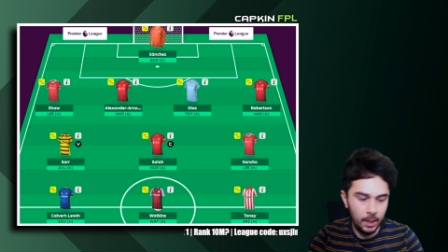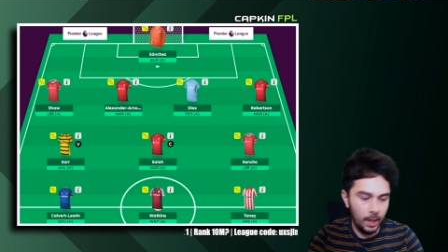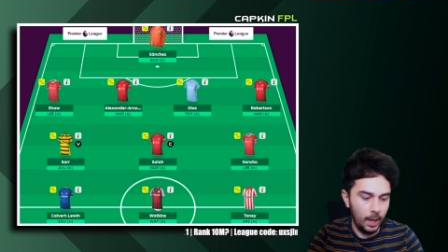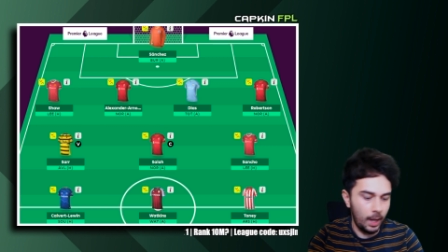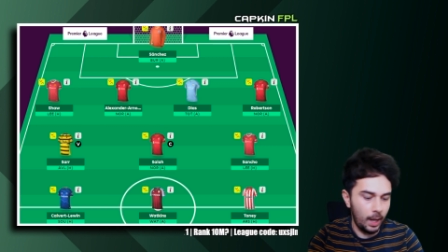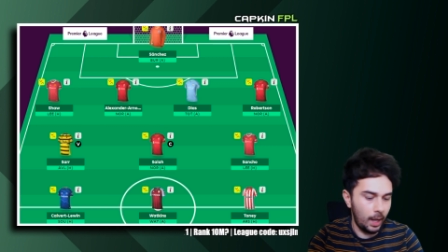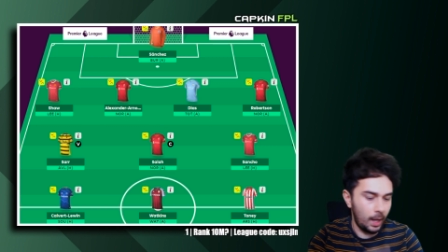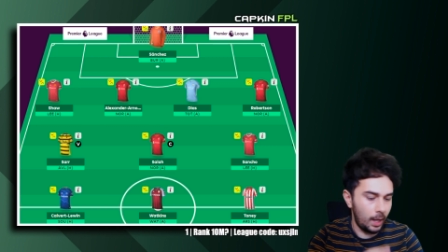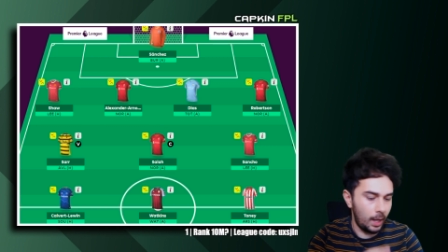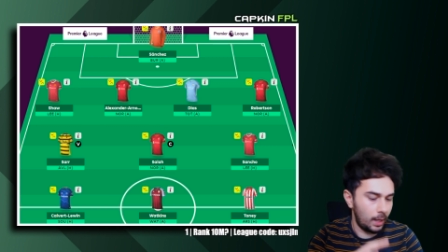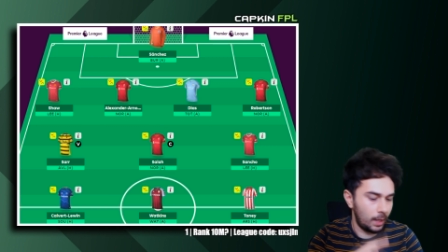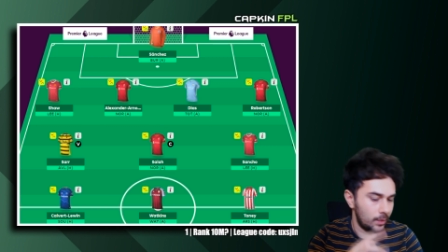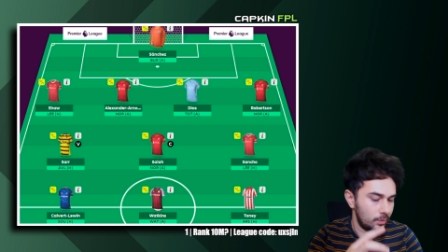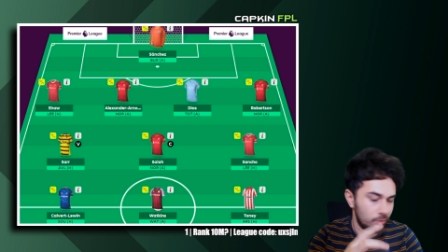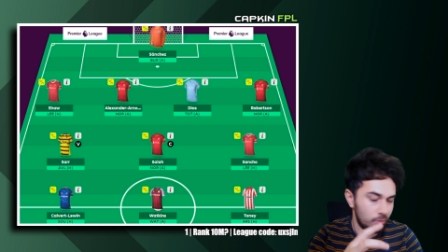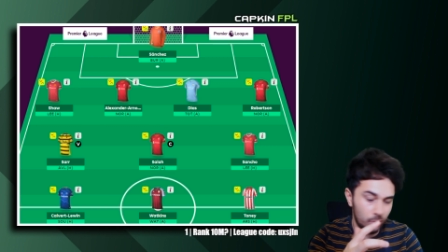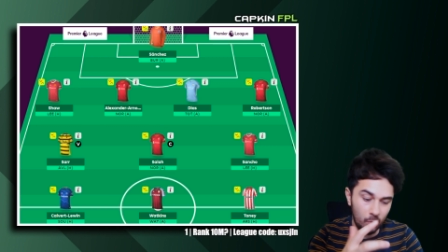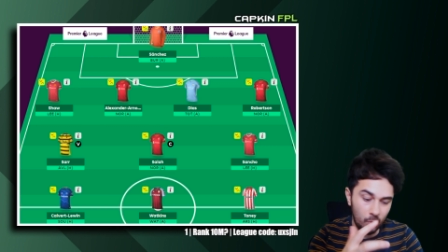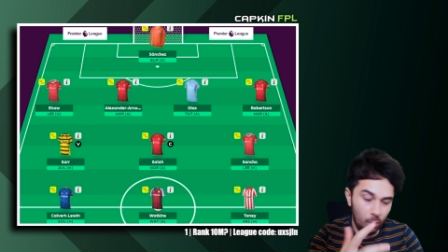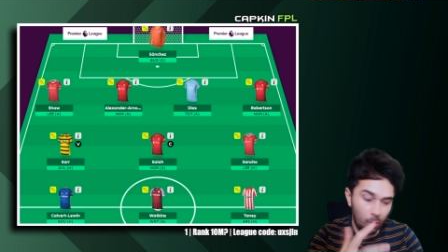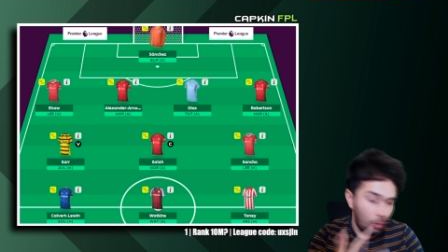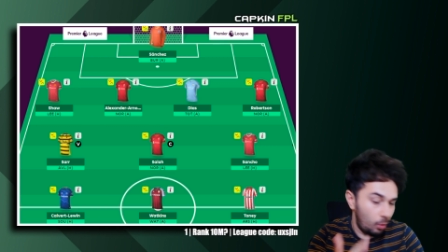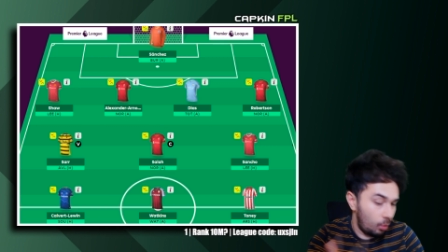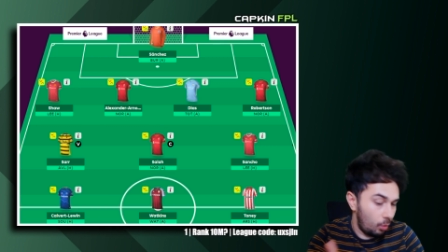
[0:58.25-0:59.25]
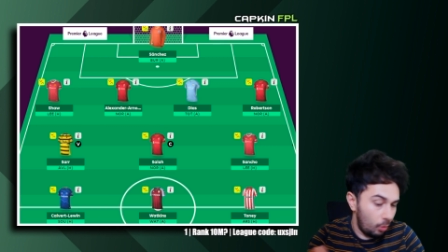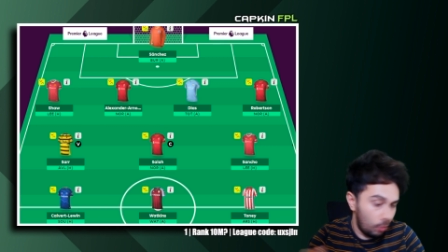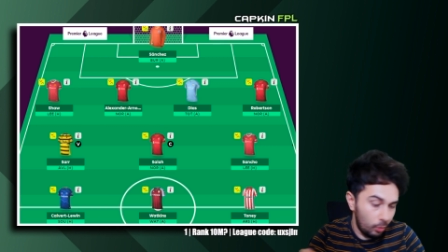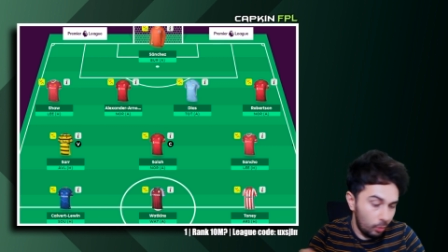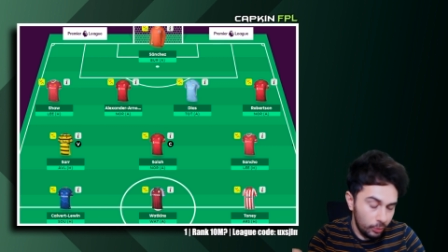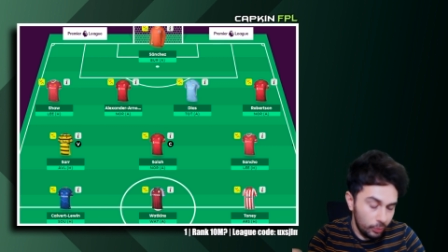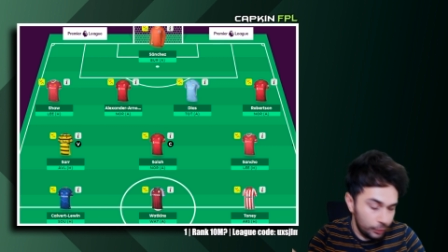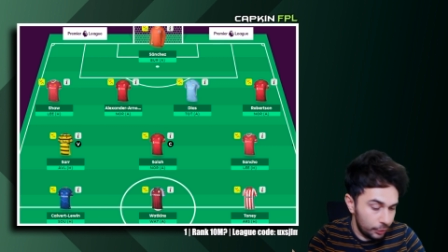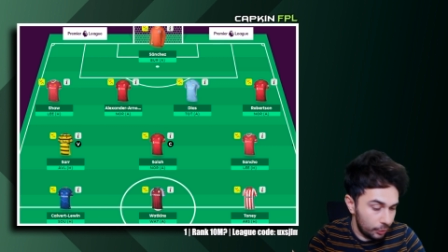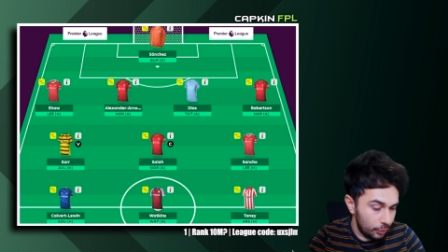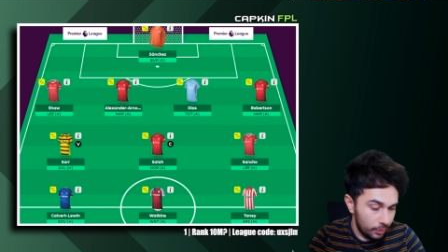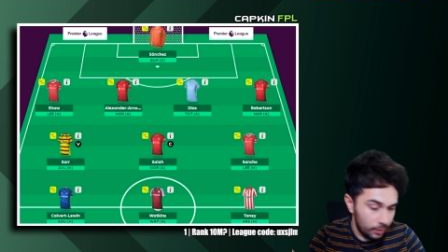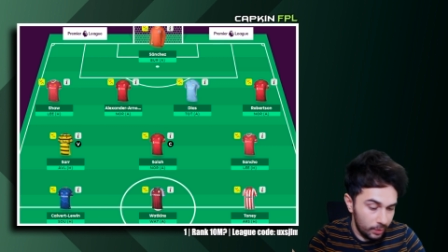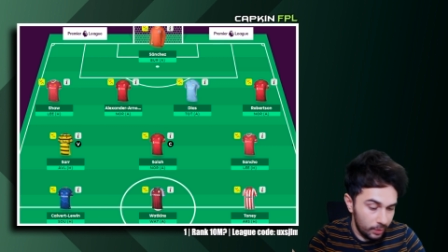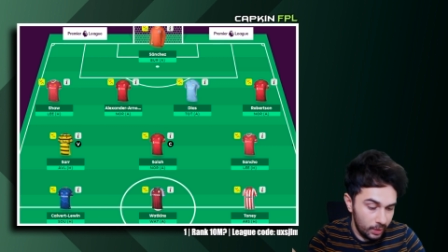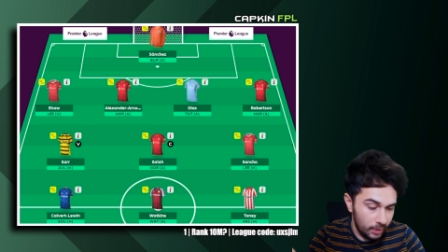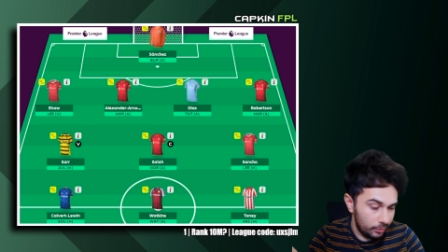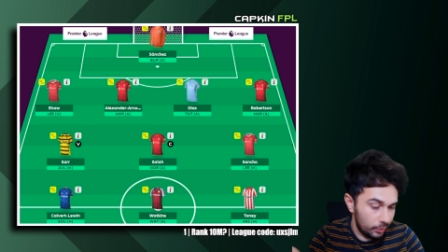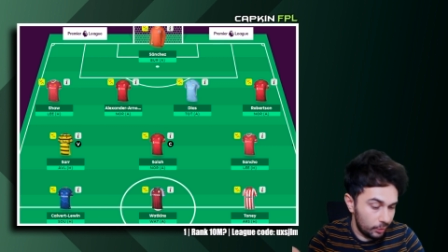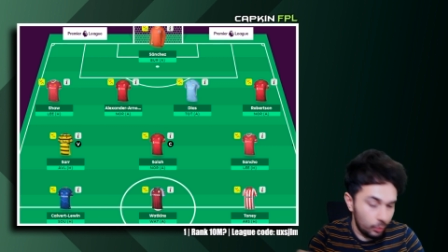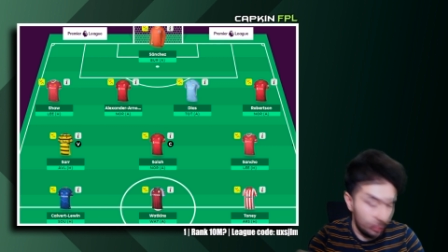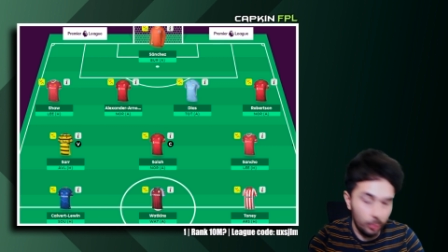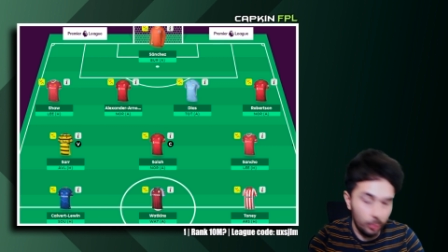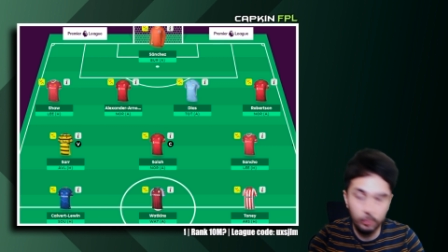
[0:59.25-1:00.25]
and or you know if
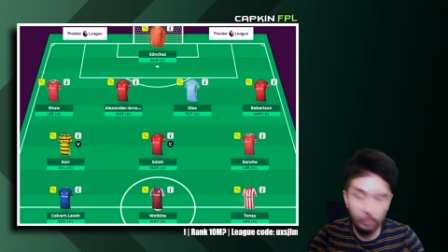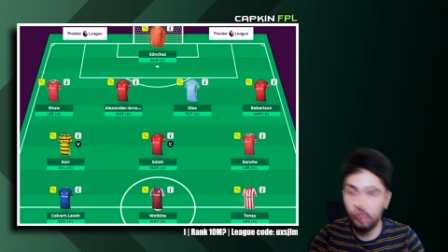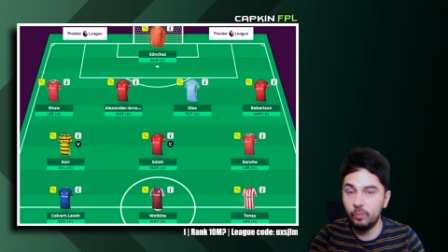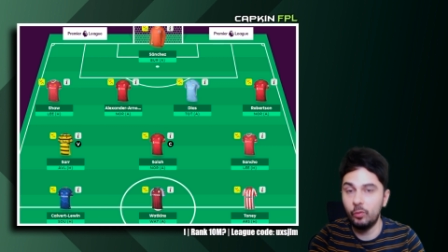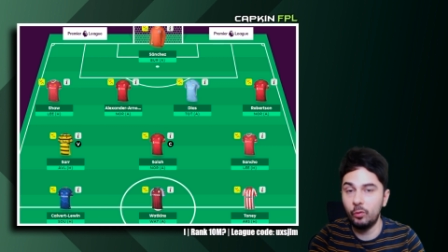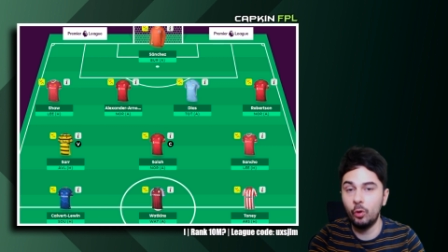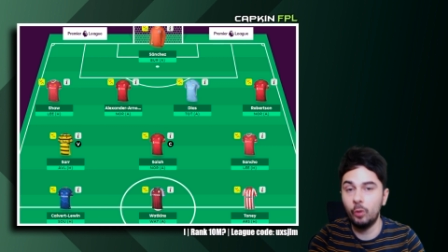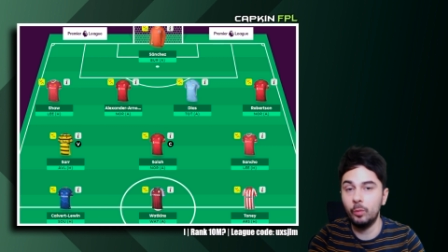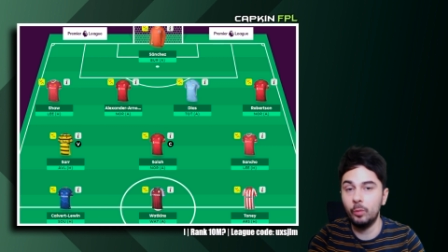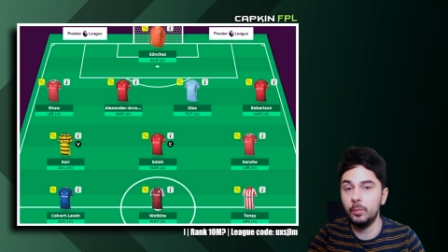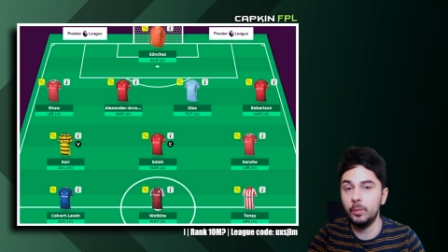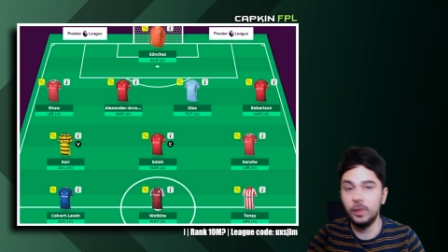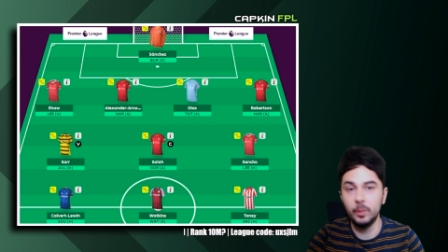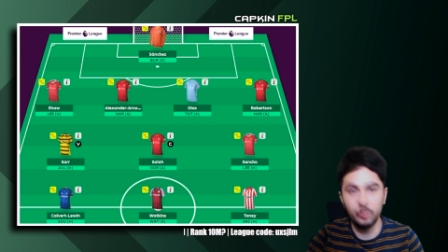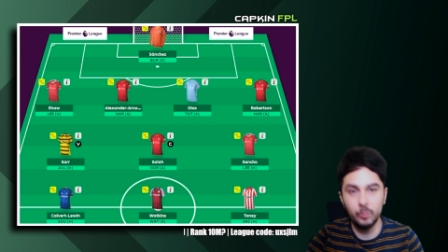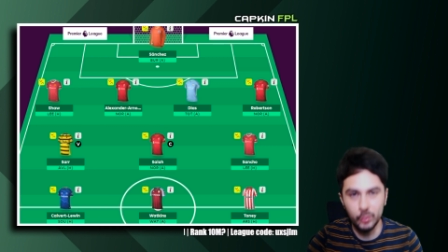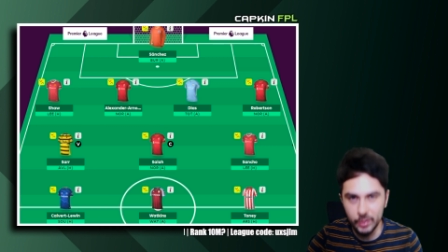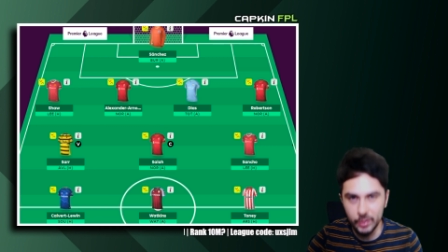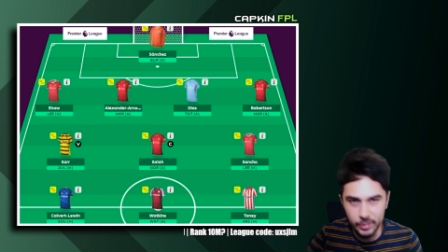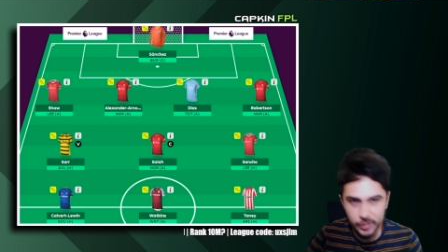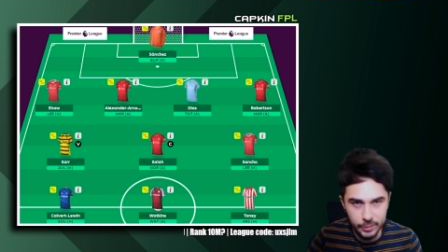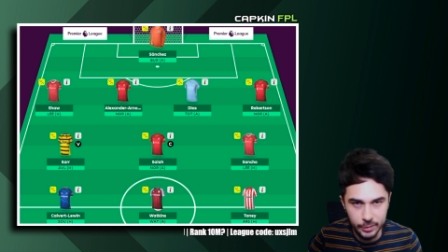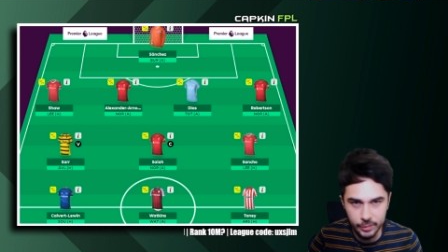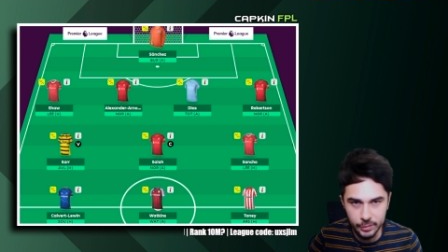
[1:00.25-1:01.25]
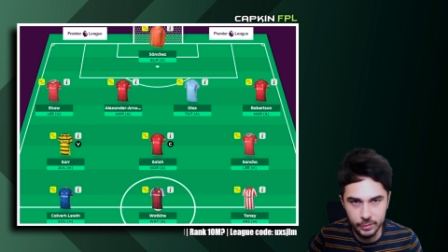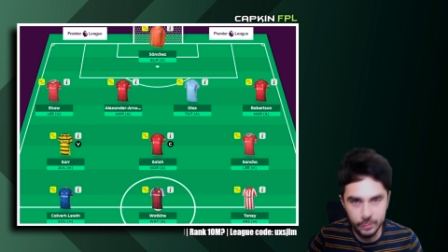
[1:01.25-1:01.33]
they don't perform in the preseason